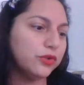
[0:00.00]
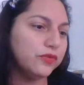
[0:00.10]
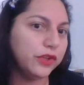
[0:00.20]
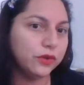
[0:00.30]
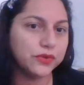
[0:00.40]

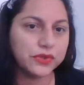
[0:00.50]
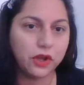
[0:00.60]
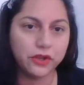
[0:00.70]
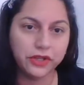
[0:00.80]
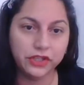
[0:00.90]
videos
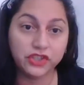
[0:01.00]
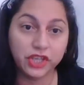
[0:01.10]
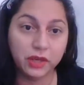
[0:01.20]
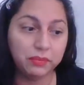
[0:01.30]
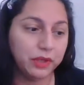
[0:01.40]
on each
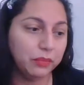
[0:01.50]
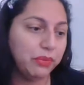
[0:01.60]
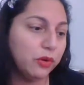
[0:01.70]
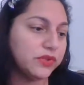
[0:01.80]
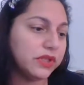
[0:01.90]
day being
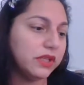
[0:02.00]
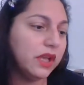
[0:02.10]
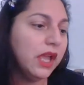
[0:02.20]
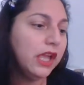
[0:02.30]
posted.